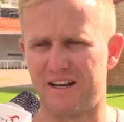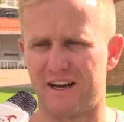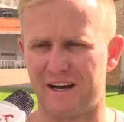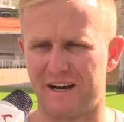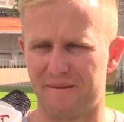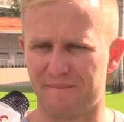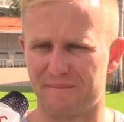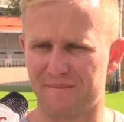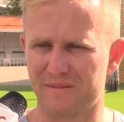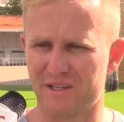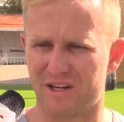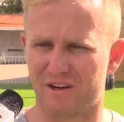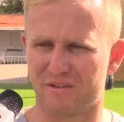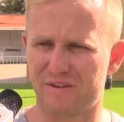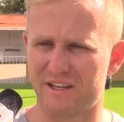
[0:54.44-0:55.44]

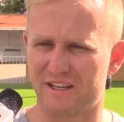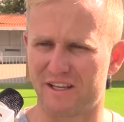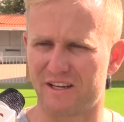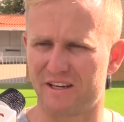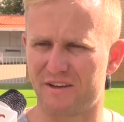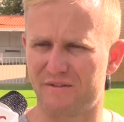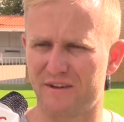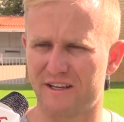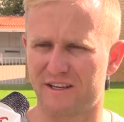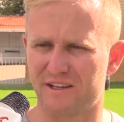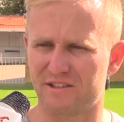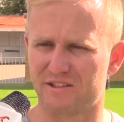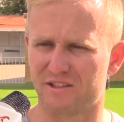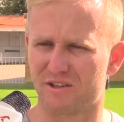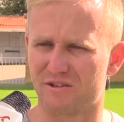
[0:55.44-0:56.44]
you know, if he
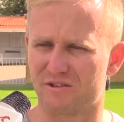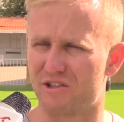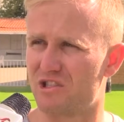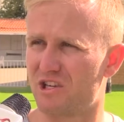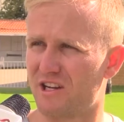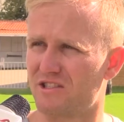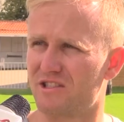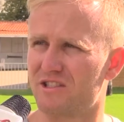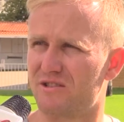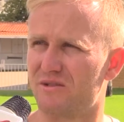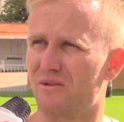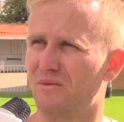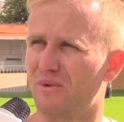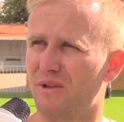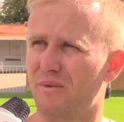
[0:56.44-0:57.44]
can salute the judge, he's
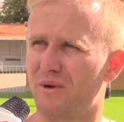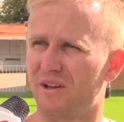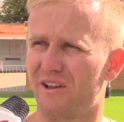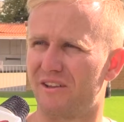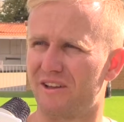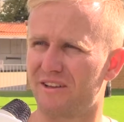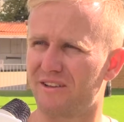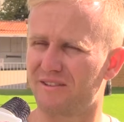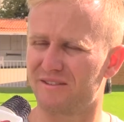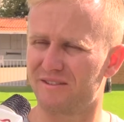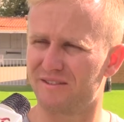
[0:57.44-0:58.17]
doing really well, I think.